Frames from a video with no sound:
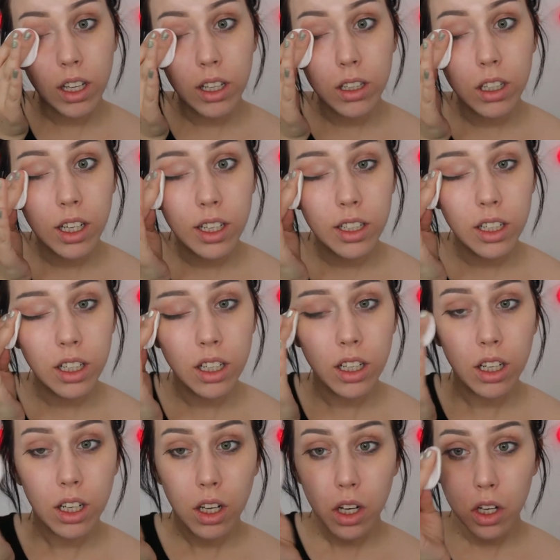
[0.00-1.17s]
And then
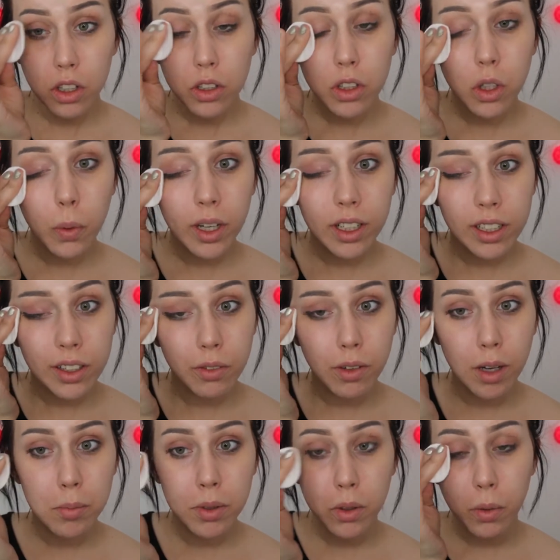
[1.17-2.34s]
quickly
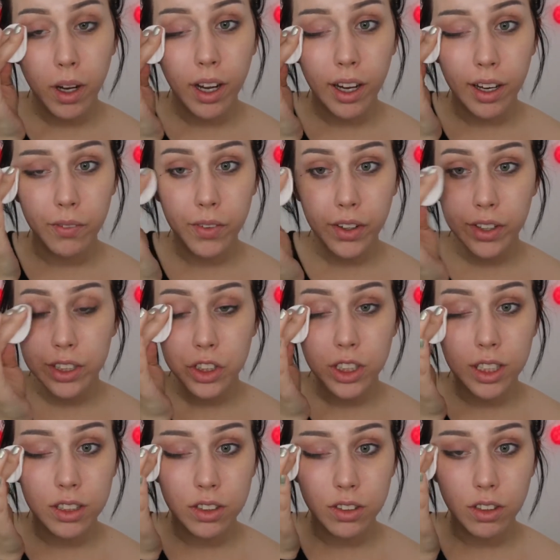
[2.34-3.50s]
rub it away. Very
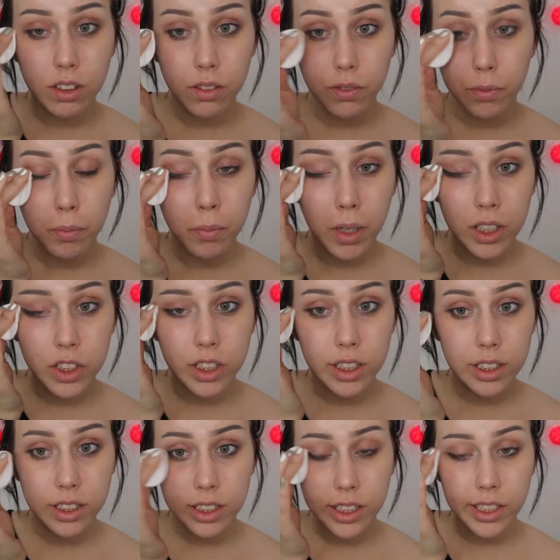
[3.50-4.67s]
gentle, much
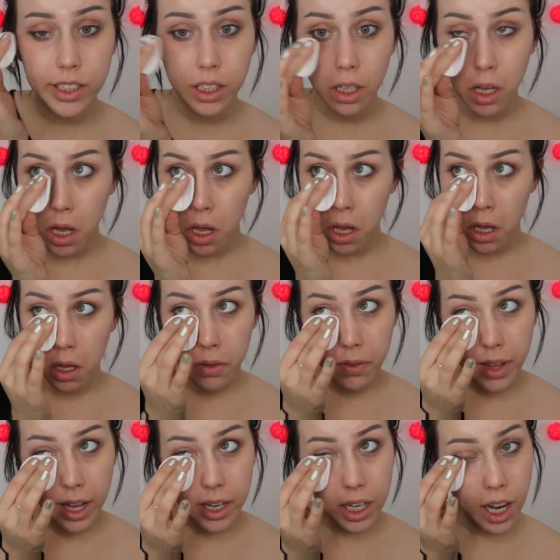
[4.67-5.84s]
easier.
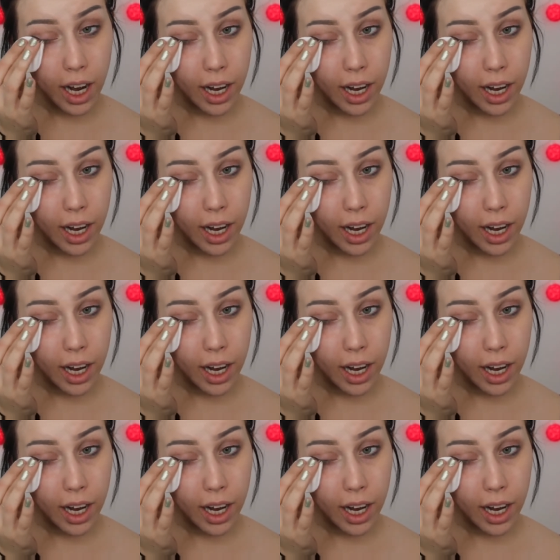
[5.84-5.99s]
That